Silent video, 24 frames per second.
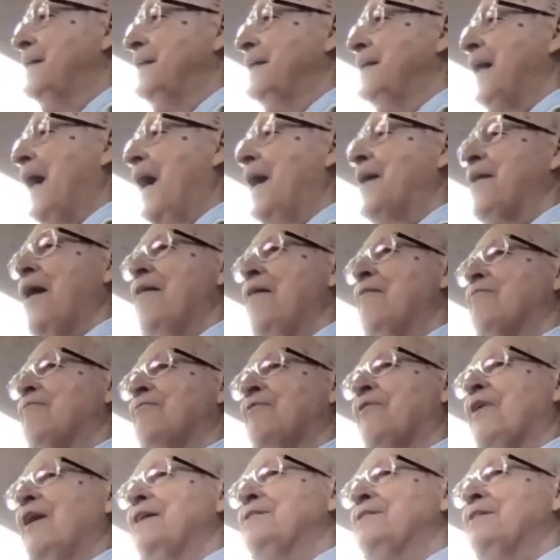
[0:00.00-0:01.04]
I, I
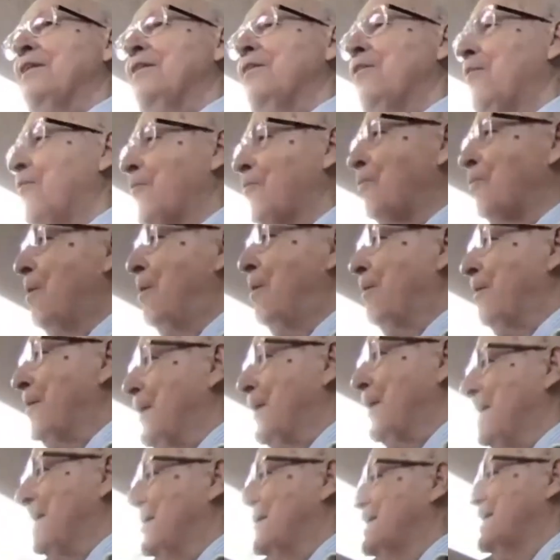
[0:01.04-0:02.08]
phrased it a little wrong
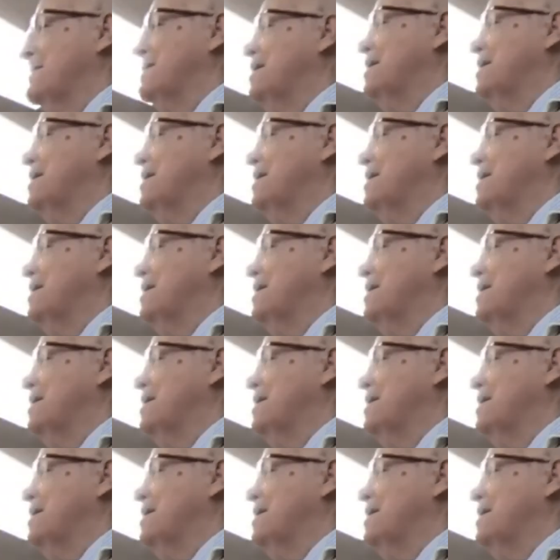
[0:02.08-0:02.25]
here.